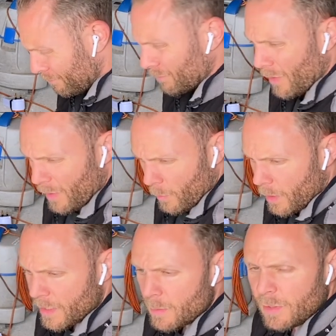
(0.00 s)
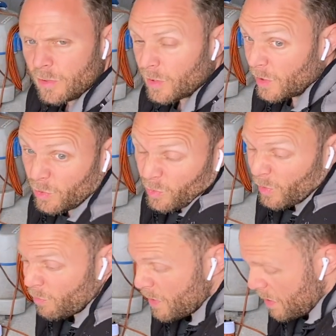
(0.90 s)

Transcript: I think we've got EBCs for the rear,